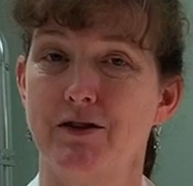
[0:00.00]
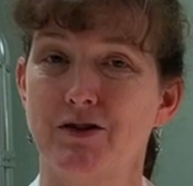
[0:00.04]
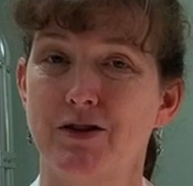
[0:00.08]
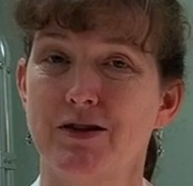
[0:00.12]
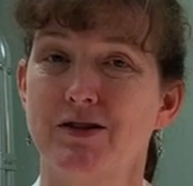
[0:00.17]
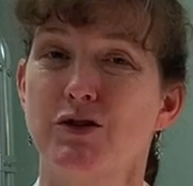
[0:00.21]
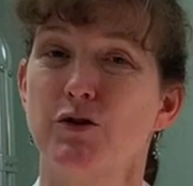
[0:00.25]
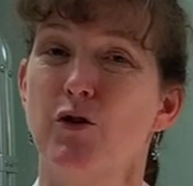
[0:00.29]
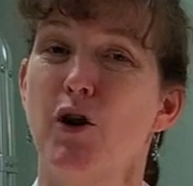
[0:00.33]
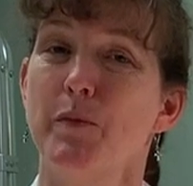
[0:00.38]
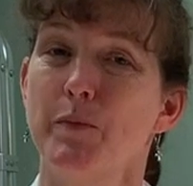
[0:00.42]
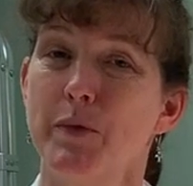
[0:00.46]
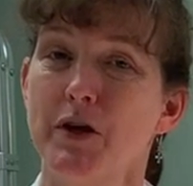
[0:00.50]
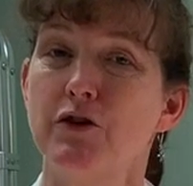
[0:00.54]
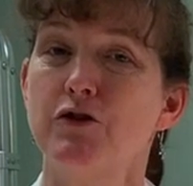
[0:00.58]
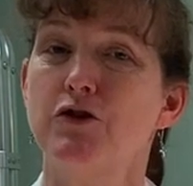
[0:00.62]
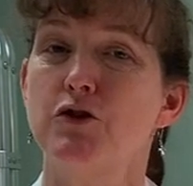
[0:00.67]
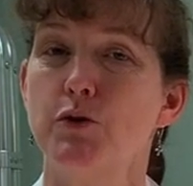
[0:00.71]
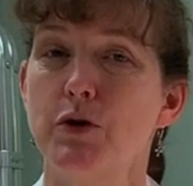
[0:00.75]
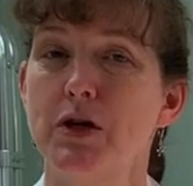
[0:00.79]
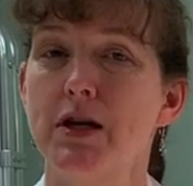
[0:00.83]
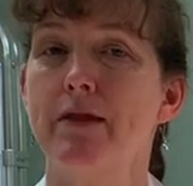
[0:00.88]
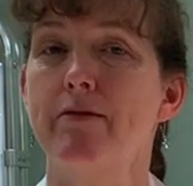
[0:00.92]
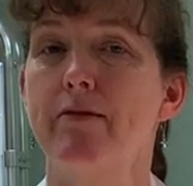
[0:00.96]
and so I'm going to
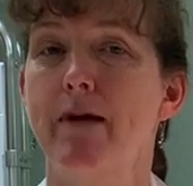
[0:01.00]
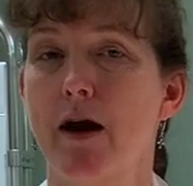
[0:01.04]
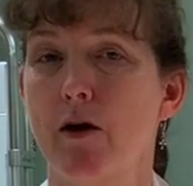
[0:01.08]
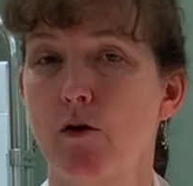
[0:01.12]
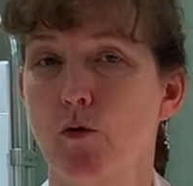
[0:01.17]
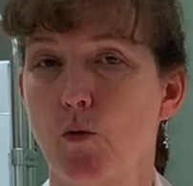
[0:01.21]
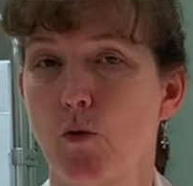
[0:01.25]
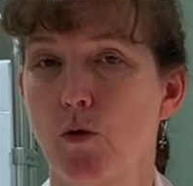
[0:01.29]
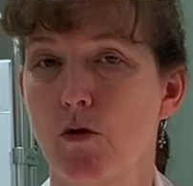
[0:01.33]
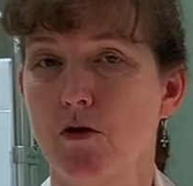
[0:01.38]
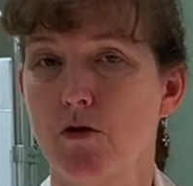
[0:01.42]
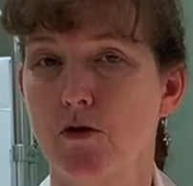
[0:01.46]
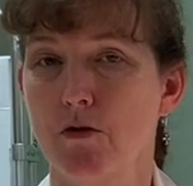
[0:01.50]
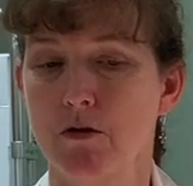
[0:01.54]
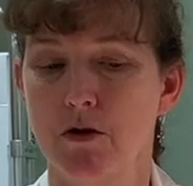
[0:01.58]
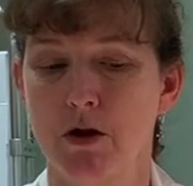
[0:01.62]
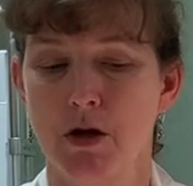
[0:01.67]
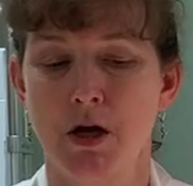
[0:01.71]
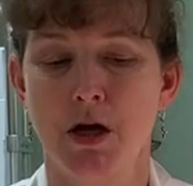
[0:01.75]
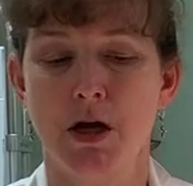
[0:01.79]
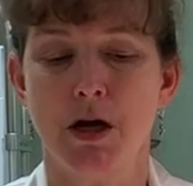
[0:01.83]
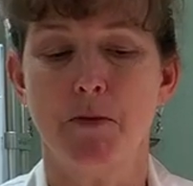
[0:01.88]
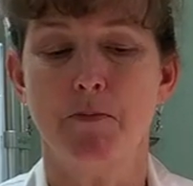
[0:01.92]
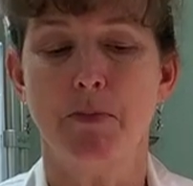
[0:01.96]
do it in that order.
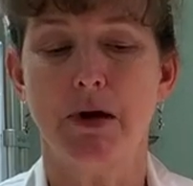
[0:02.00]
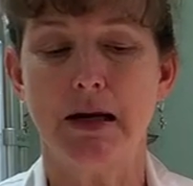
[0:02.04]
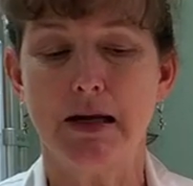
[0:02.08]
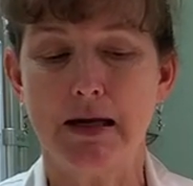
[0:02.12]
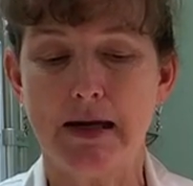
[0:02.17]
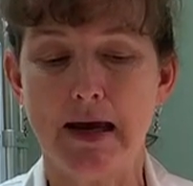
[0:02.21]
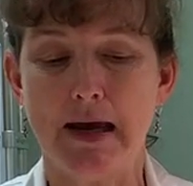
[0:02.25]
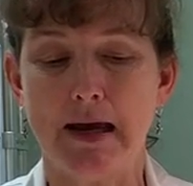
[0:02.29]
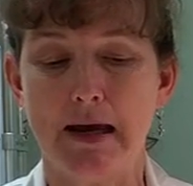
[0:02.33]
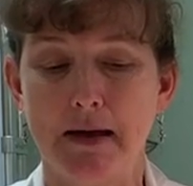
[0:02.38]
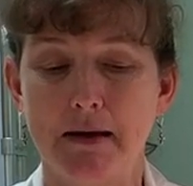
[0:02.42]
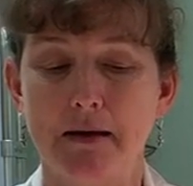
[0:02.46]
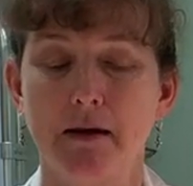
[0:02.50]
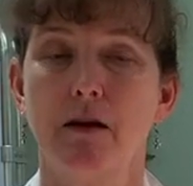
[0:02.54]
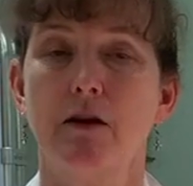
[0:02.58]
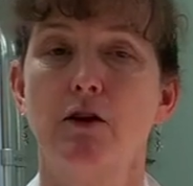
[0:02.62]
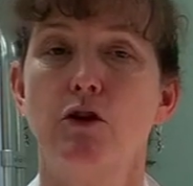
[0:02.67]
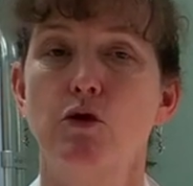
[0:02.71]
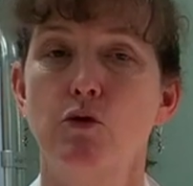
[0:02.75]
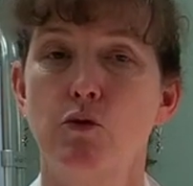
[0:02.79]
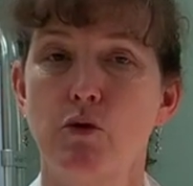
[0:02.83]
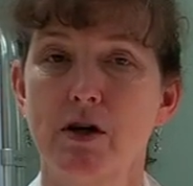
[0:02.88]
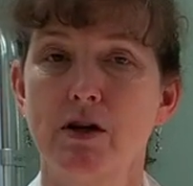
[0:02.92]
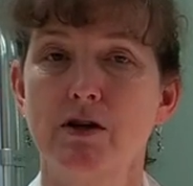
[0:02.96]
But again,
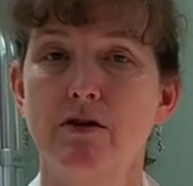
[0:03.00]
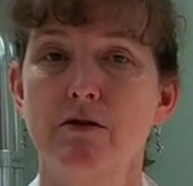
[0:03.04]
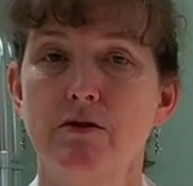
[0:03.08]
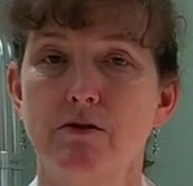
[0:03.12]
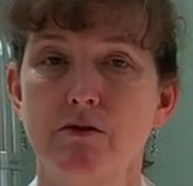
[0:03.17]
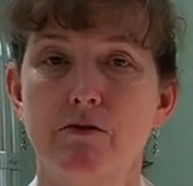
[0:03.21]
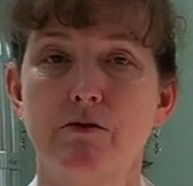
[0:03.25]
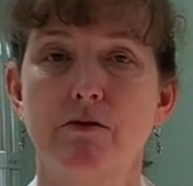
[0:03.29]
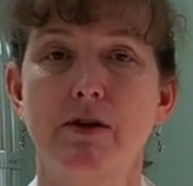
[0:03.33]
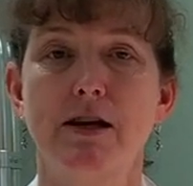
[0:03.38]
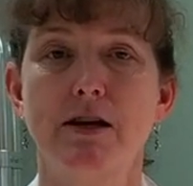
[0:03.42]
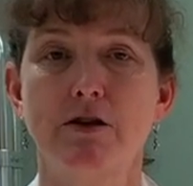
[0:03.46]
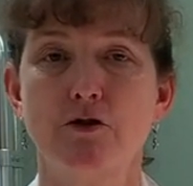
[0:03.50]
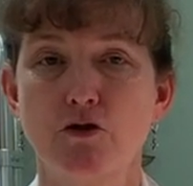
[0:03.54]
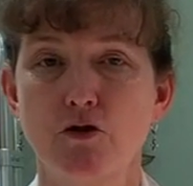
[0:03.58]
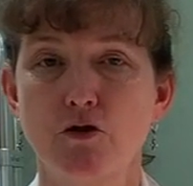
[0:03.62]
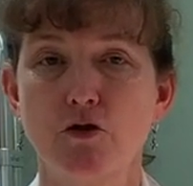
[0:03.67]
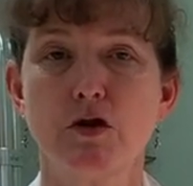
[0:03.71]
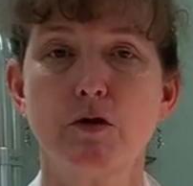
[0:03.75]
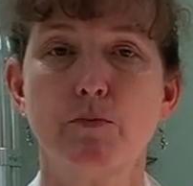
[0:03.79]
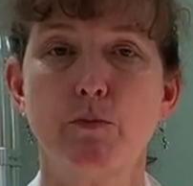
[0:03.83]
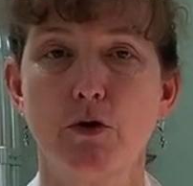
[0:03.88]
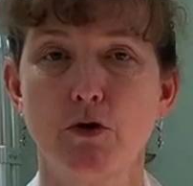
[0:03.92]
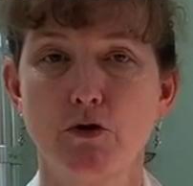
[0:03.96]
you can
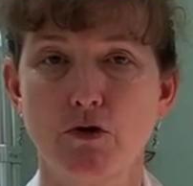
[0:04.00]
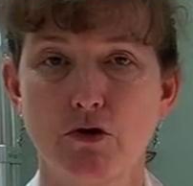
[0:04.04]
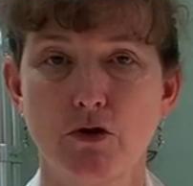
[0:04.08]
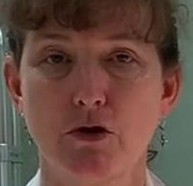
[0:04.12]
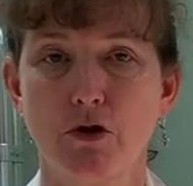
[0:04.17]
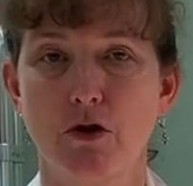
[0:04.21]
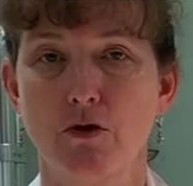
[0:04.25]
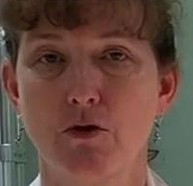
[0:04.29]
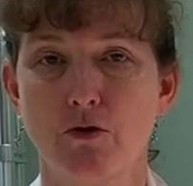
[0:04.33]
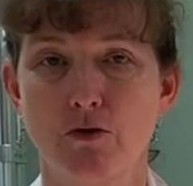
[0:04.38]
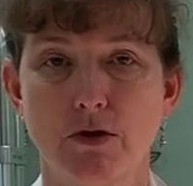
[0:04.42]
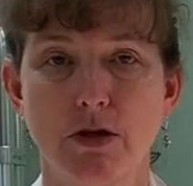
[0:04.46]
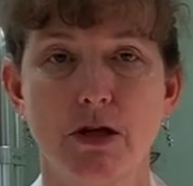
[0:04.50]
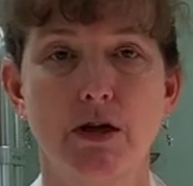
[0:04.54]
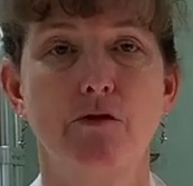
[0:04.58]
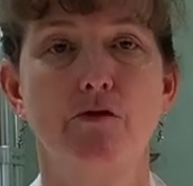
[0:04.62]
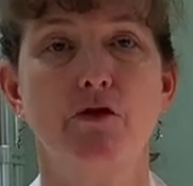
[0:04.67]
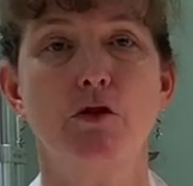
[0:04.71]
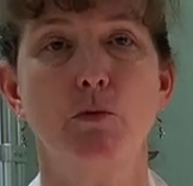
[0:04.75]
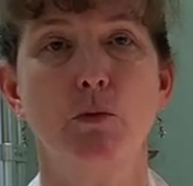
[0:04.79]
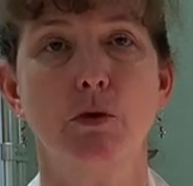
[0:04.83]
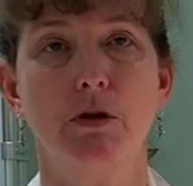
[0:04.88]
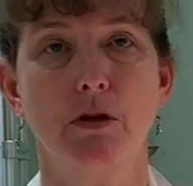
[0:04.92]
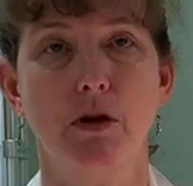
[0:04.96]
intersperse those if
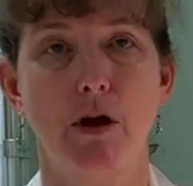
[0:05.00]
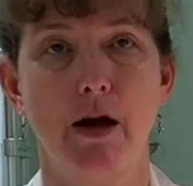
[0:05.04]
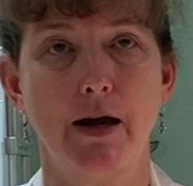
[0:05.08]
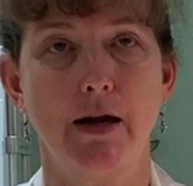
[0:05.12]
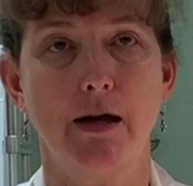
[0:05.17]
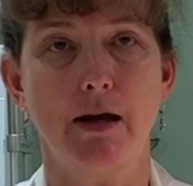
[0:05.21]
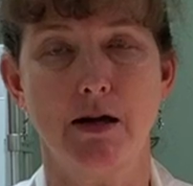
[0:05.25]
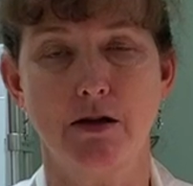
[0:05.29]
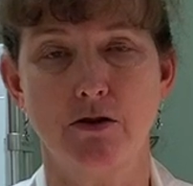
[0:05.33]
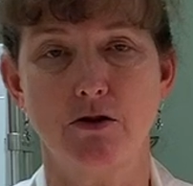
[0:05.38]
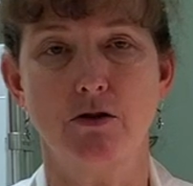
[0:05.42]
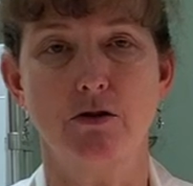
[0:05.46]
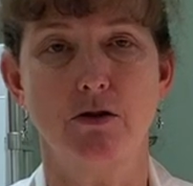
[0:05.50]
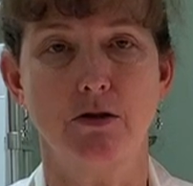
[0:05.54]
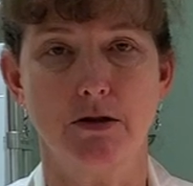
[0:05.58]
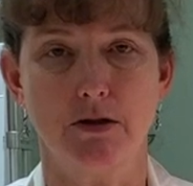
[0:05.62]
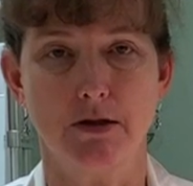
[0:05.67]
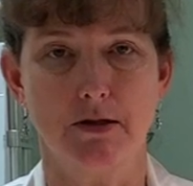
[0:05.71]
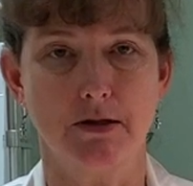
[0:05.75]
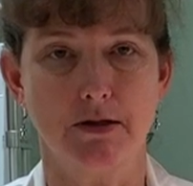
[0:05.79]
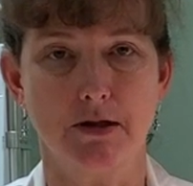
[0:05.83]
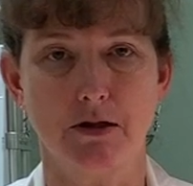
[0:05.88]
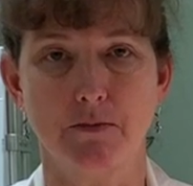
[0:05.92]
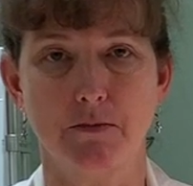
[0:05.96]
you would like into the
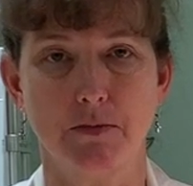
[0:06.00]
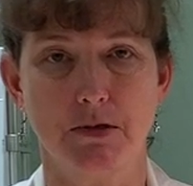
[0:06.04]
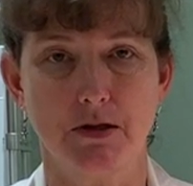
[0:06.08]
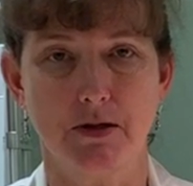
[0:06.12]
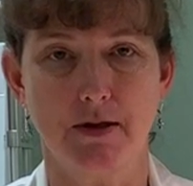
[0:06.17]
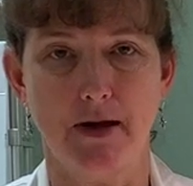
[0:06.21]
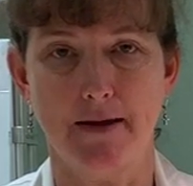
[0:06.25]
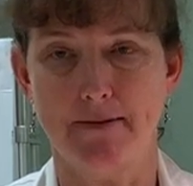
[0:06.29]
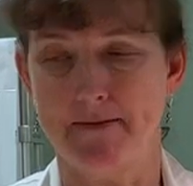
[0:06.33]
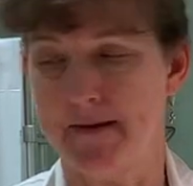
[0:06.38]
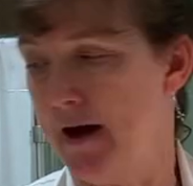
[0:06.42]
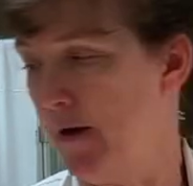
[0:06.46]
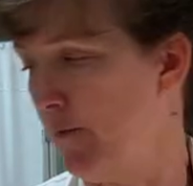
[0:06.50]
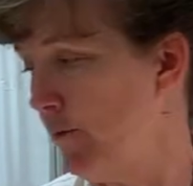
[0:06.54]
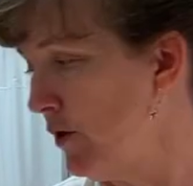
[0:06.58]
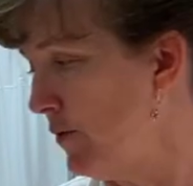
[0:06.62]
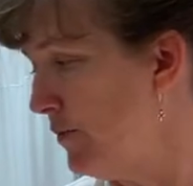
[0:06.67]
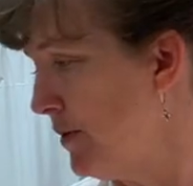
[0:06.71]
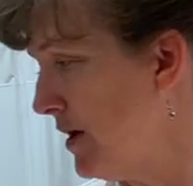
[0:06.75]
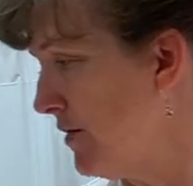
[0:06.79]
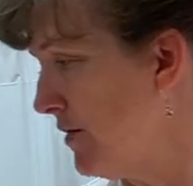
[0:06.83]
systems, and that would be